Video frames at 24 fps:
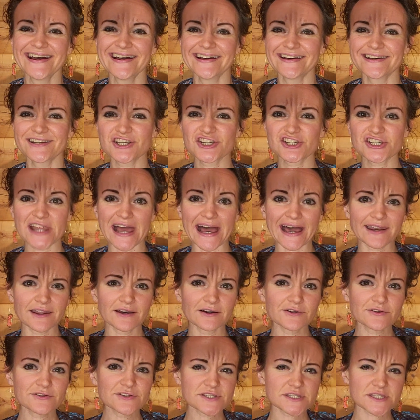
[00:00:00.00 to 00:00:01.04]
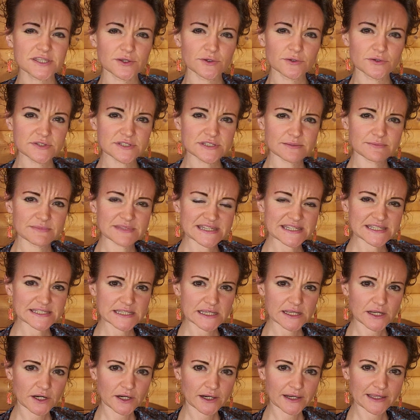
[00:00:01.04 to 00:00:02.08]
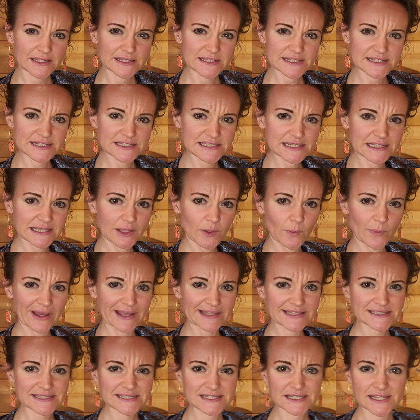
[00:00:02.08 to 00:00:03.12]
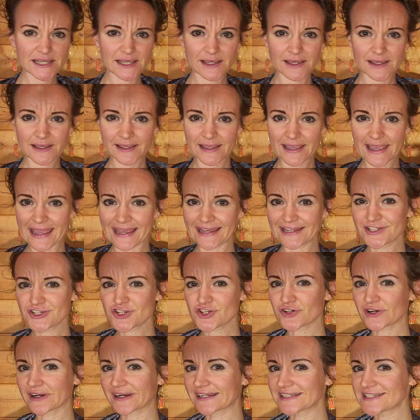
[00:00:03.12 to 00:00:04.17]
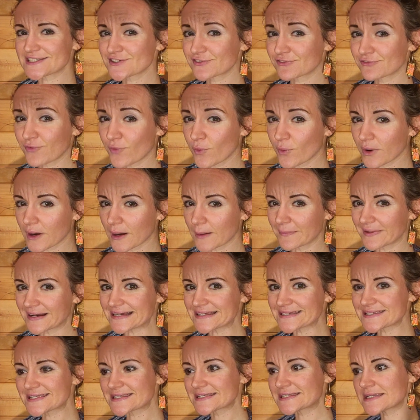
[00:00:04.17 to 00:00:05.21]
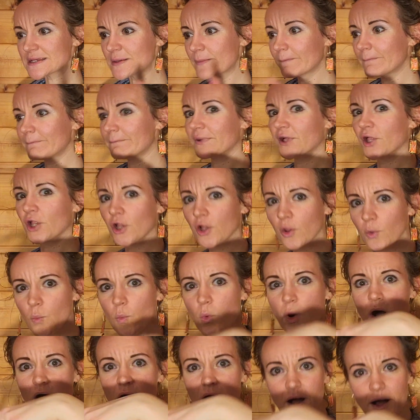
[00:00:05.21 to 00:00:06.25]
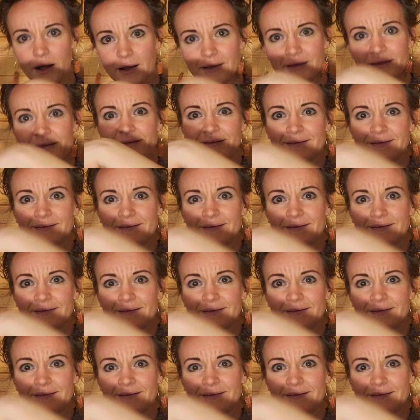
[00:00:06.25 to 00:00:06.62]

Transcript: Shadows, those mysterious silhouettes, can transform a simple walk